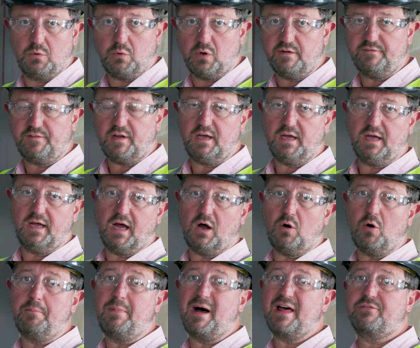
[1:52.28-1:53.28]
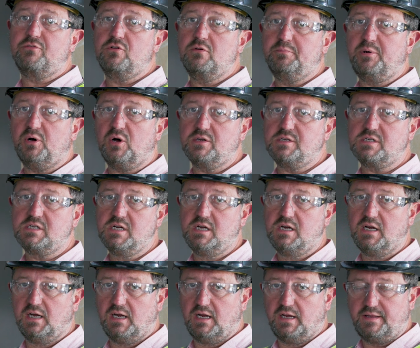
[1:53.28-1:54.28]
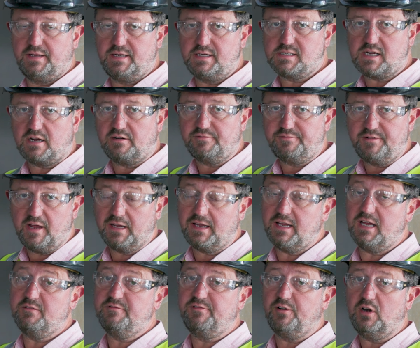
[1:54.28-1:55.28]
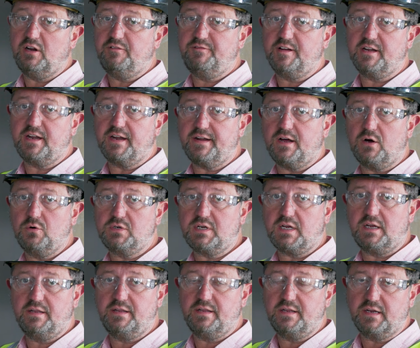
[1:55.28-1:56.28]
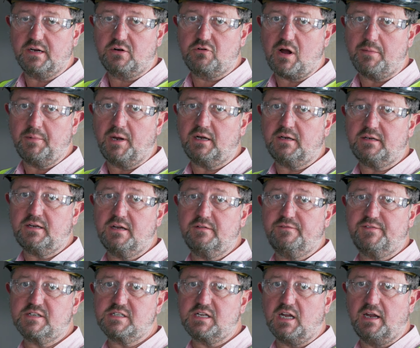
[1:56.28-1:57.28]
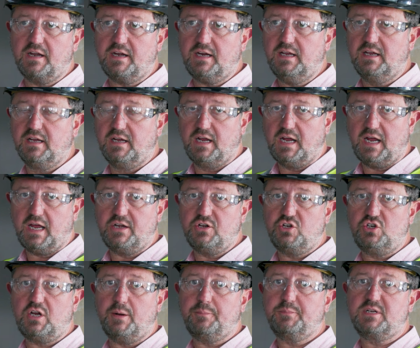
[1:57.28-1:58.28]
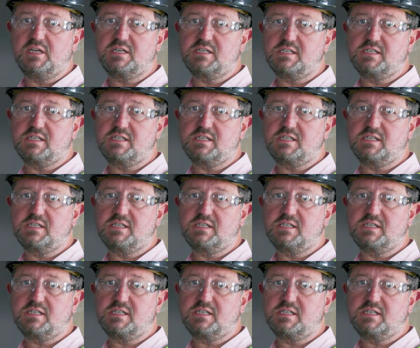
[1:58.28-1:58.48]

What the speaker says: one of our bathroom pods. These are again fully fitted out in the Cramlington facility and shipped to